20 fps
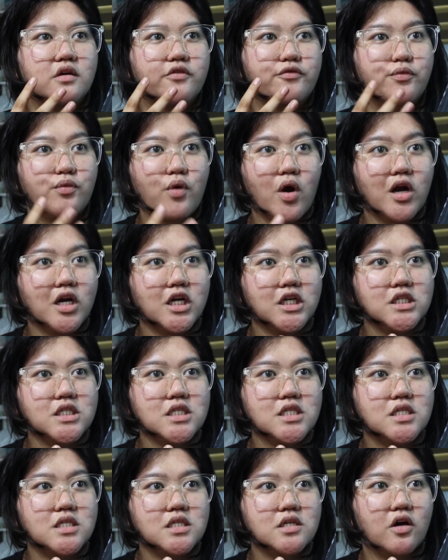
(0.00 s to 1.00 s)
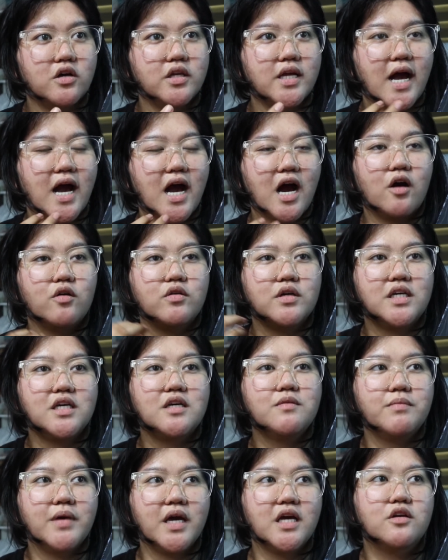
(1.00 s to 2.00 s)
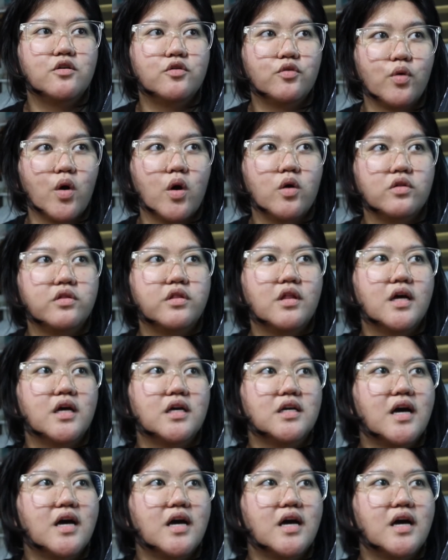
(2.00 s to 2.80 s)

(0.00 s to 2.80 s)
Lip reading: words on how he made Quoth